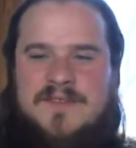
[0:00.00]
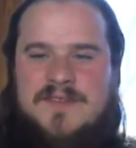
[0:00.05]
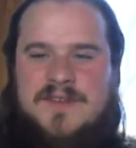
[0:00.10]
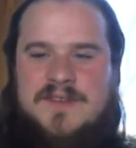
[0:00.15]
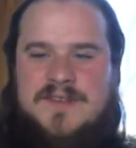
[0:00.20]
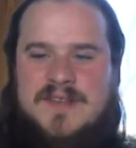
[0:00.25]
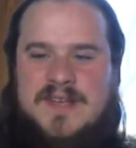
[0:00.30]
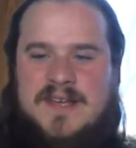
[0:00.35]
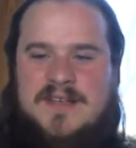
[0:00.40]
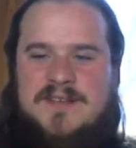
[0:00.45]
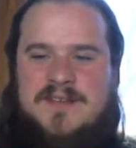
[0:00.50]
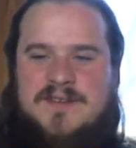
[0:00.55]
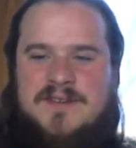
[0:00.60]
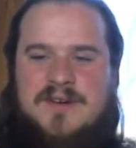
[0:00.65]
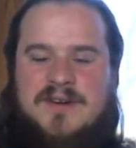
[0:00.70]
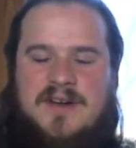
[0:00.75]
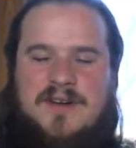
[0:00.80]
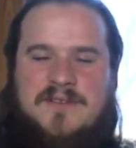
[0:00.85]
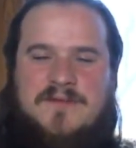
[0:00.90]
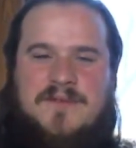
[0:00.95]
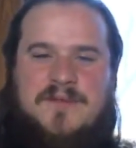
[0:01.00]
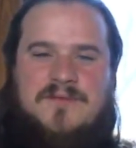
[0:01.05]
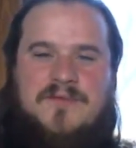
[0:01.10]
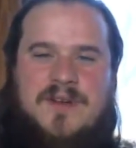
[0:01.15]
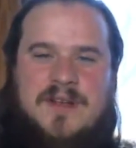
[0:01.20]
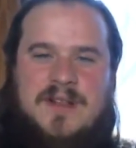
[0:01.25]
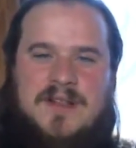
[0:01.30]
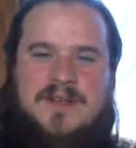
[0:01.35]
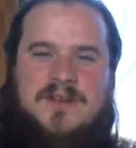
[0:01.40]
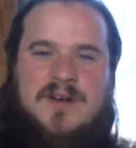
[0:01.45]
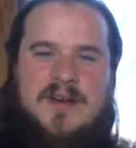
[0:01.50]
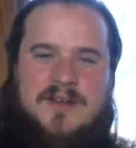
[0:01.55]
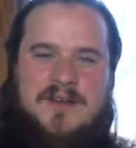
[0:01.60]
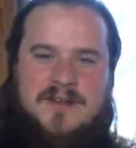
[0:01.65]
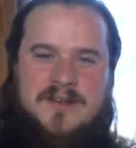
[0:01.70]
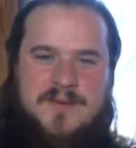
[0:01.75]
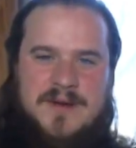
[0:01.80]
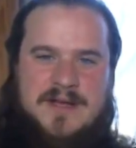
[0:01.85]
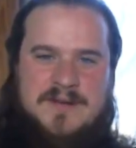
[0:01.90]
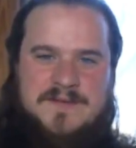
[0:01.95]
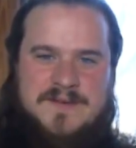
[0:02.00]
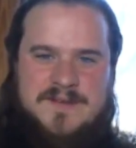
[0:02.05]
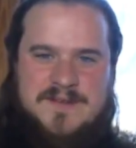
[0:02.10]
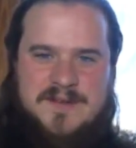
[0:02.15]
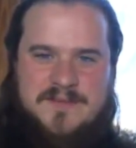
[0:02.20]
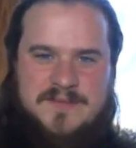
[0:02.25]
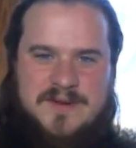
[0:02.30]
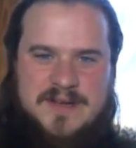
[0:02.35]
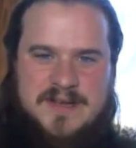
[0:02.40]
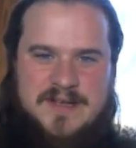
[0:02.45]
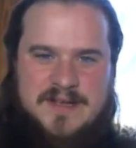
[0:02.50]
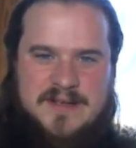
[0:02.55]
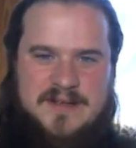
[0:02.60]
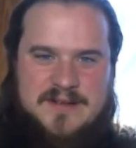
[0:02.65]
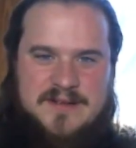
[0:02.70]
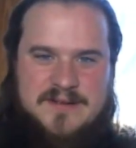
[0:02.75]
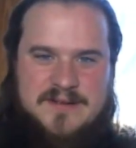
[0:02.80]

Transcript: Just like, you know, how if you really go out of your way for somebody